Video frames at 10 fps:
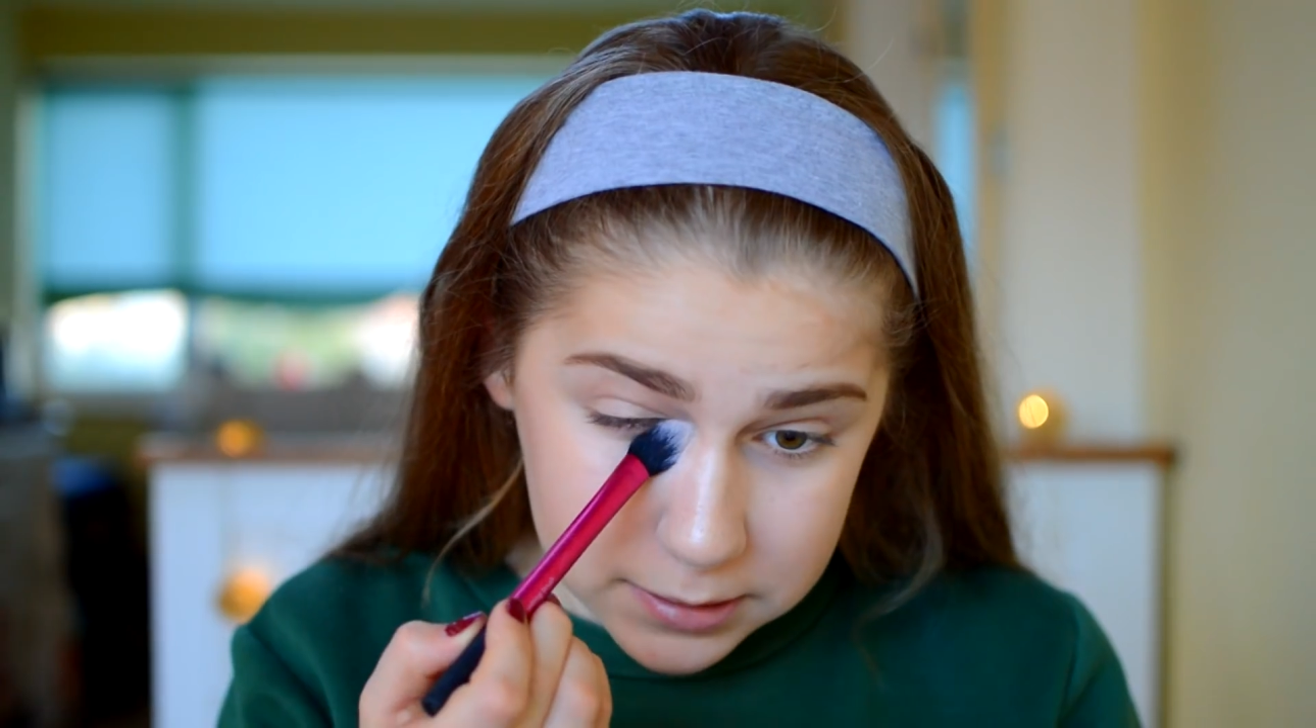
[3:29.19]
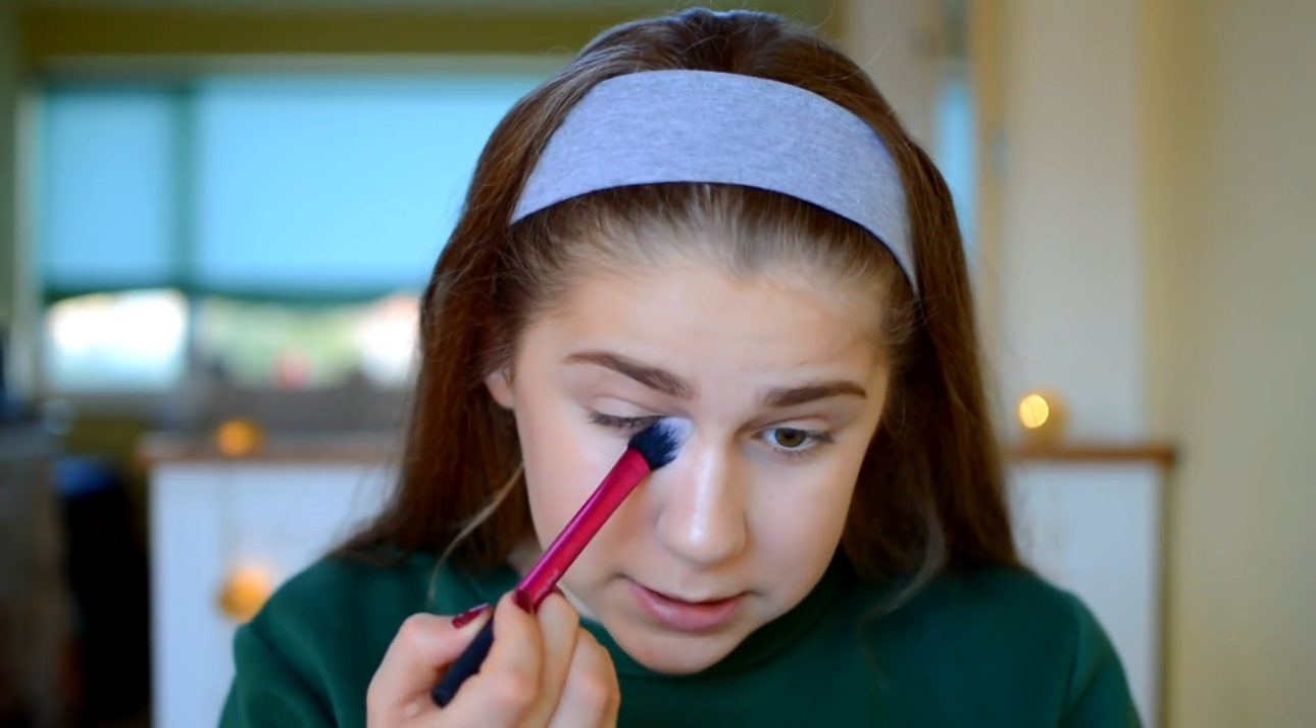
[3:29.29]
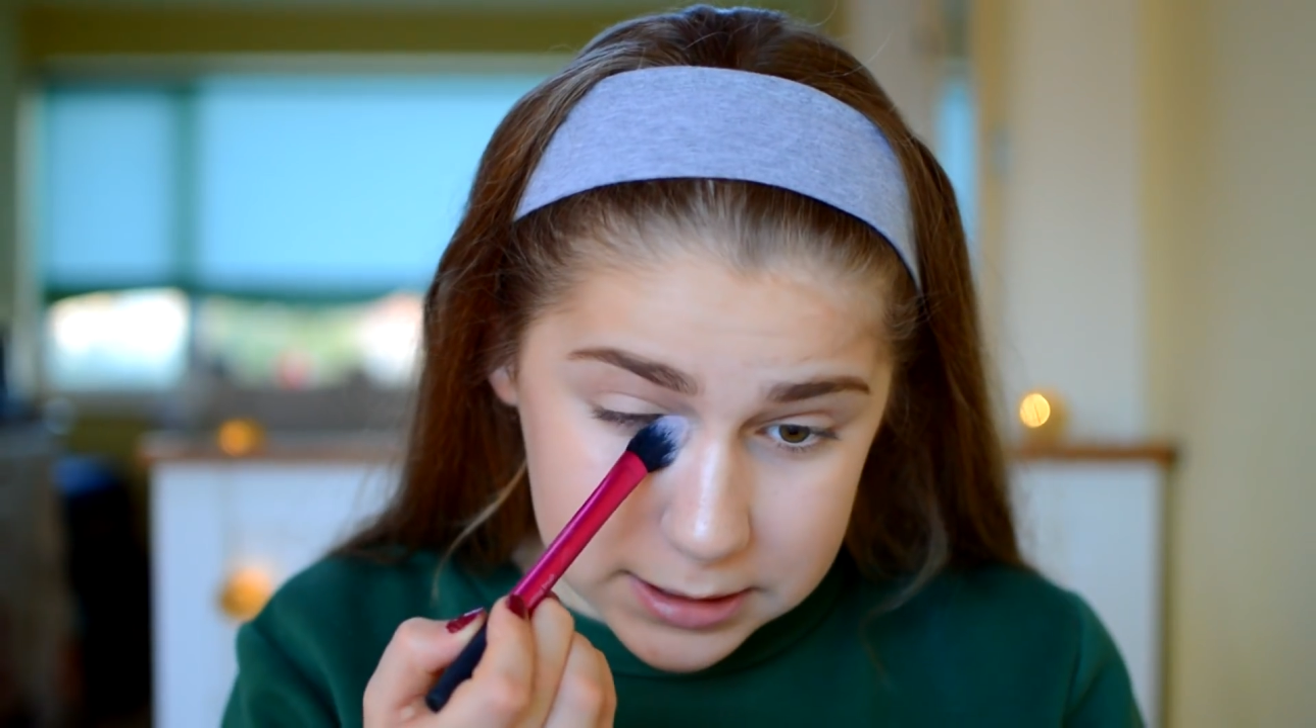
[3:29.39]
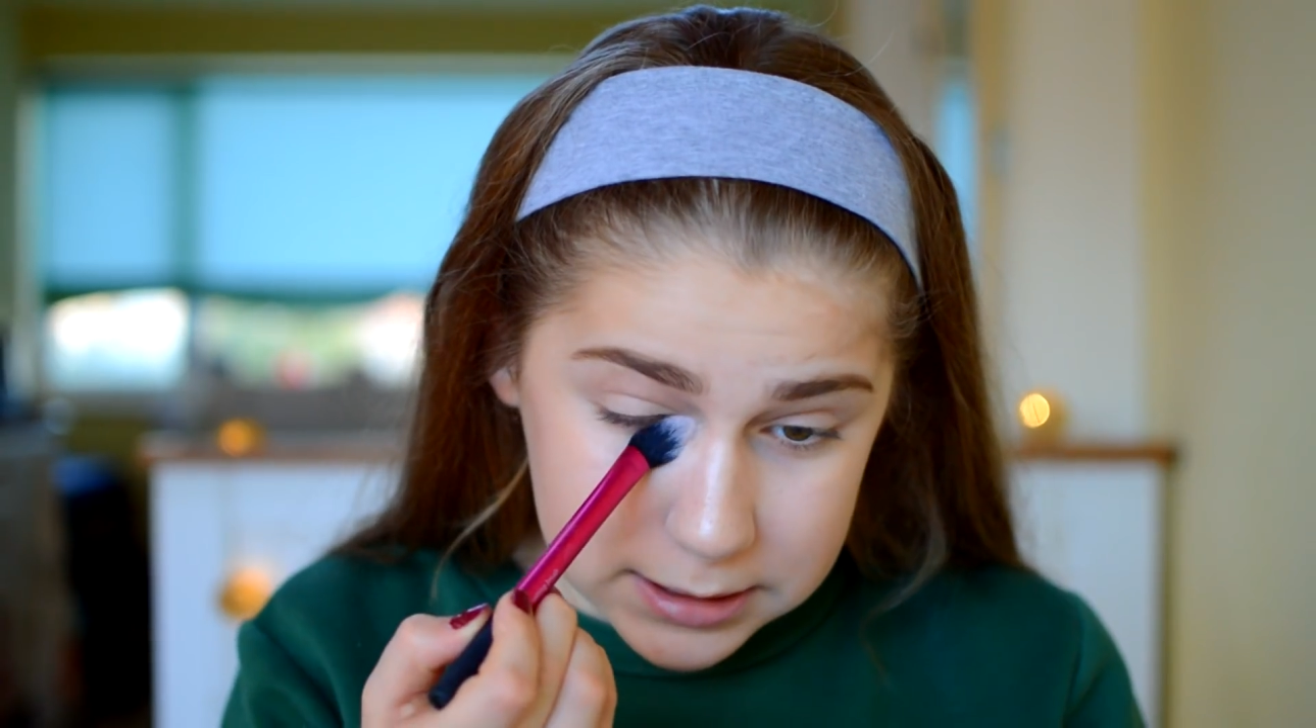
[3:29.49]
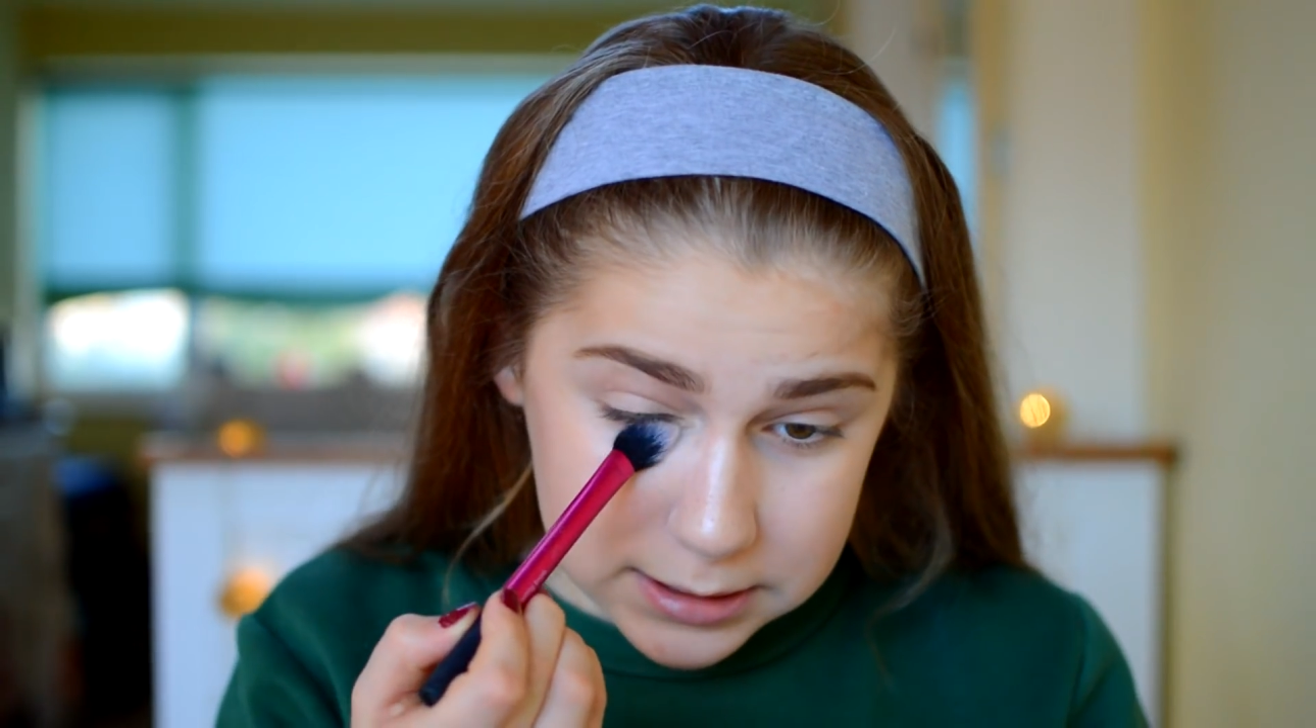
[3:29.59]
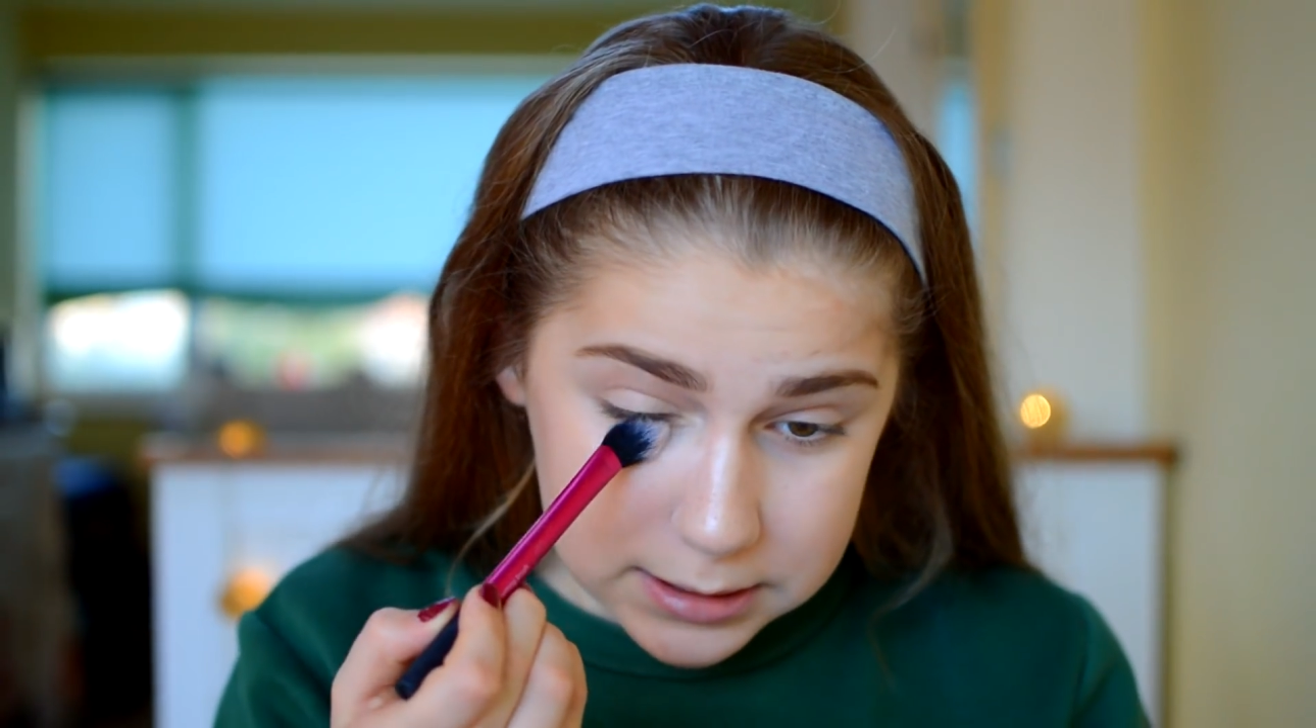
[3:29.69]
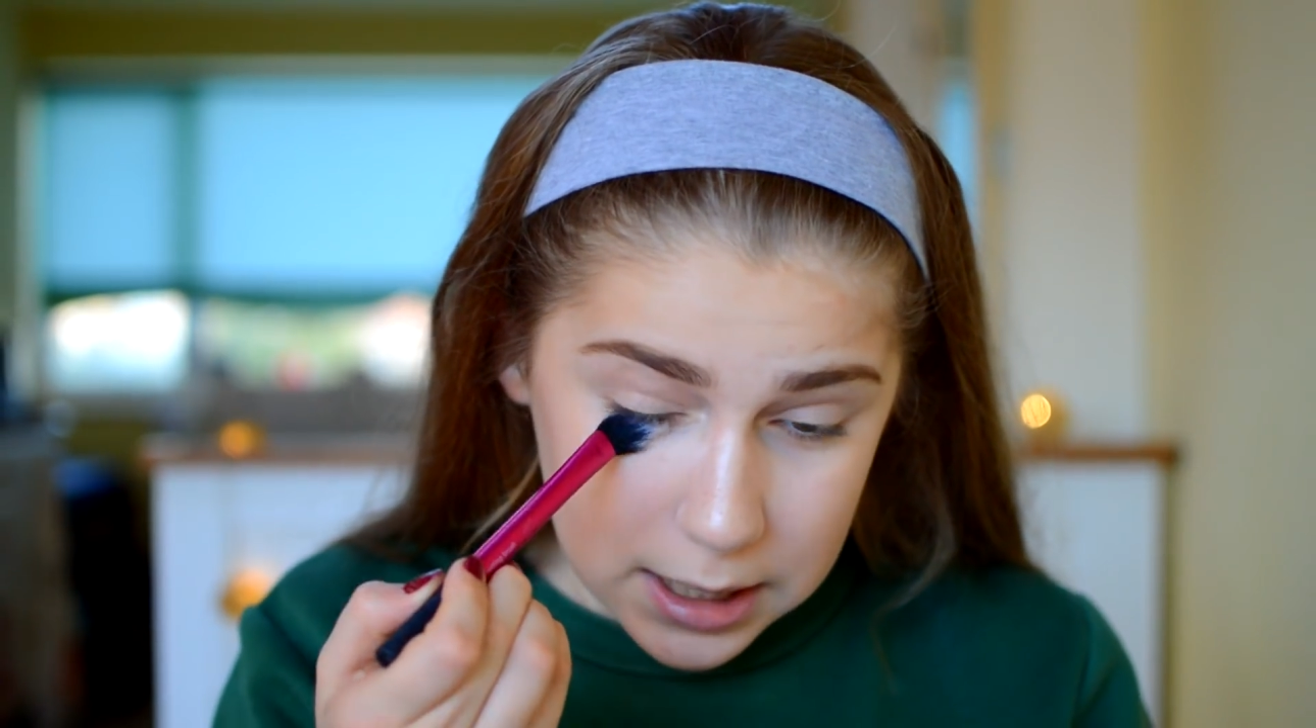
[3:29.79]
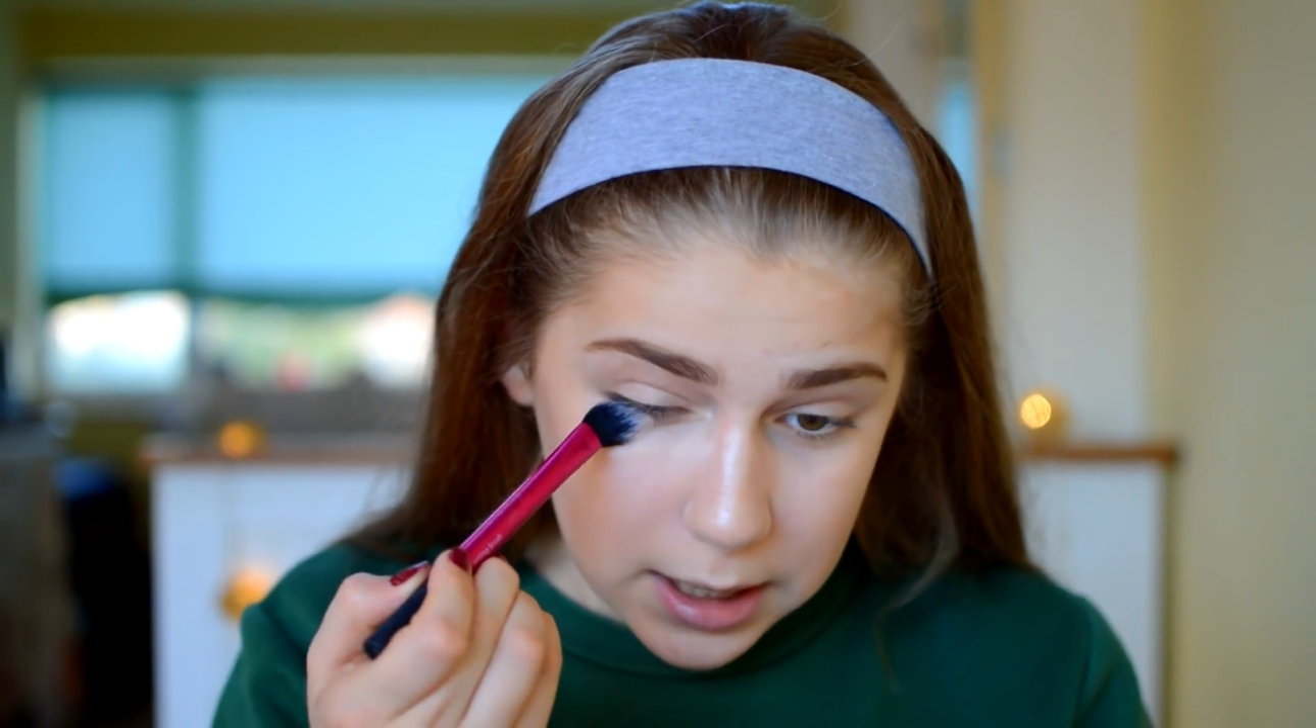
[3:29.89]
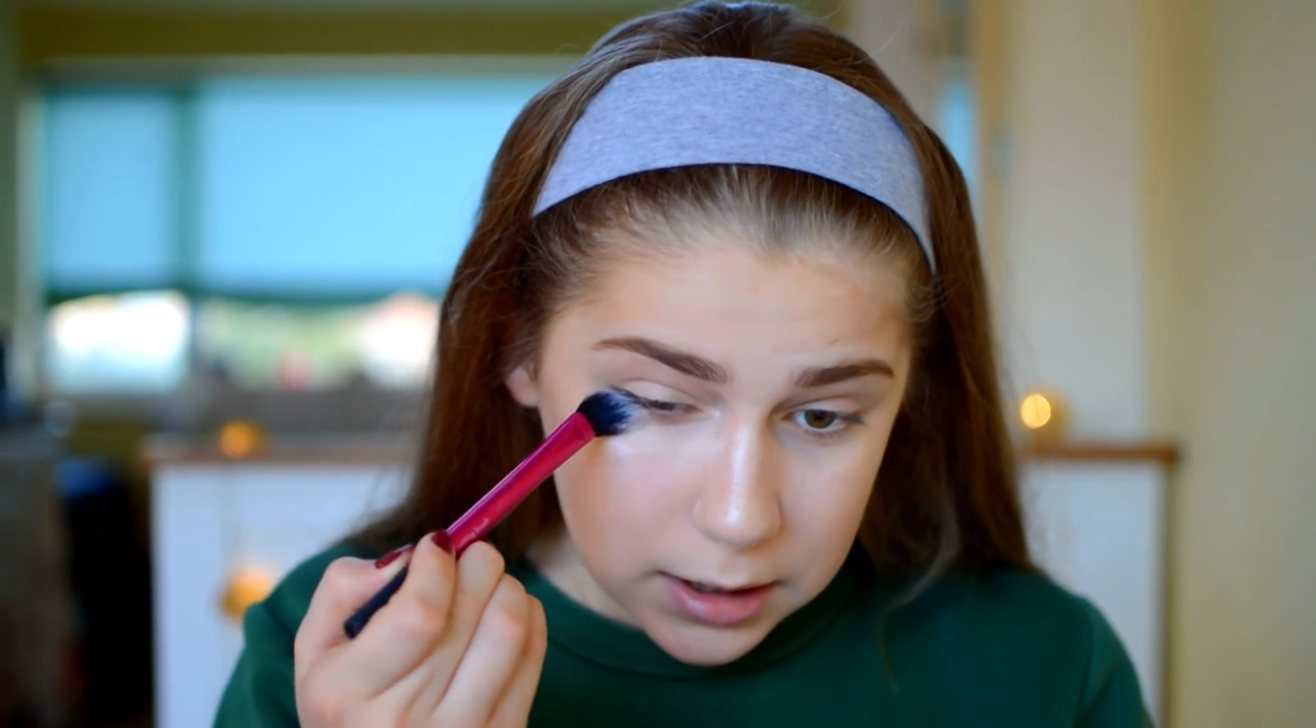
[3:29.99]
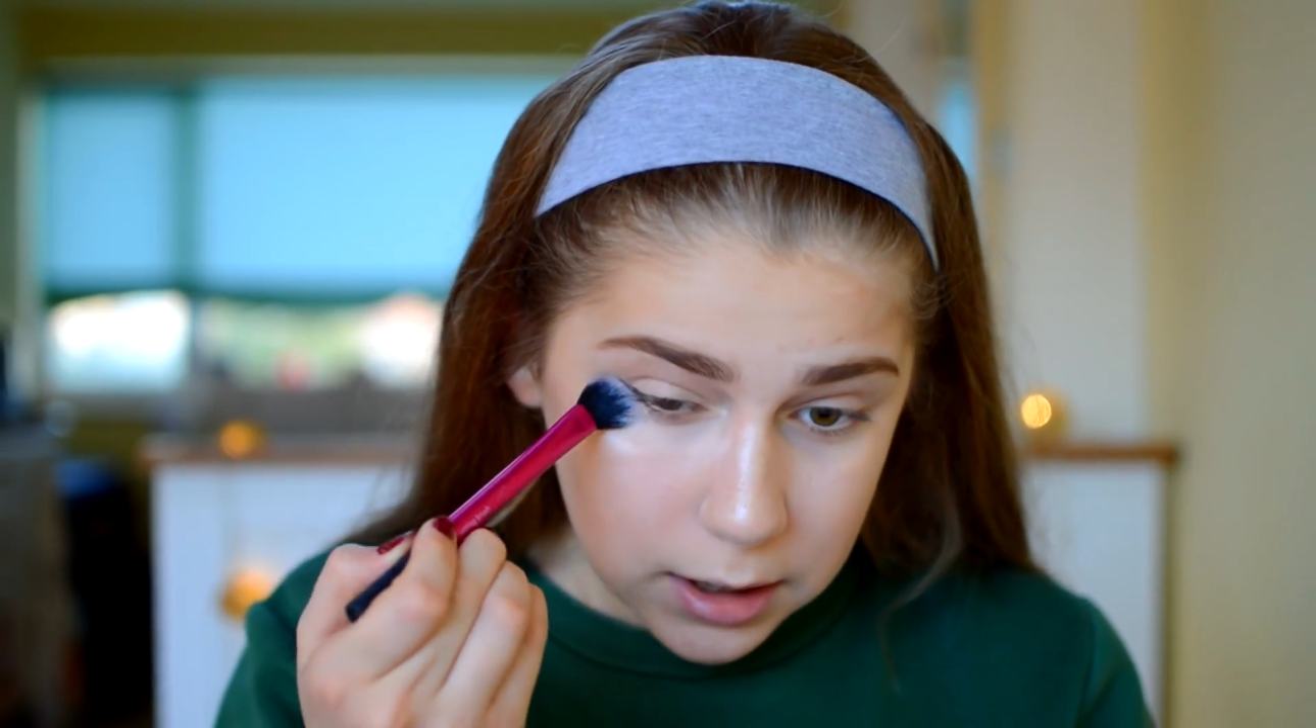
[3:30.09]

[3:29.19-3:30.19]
set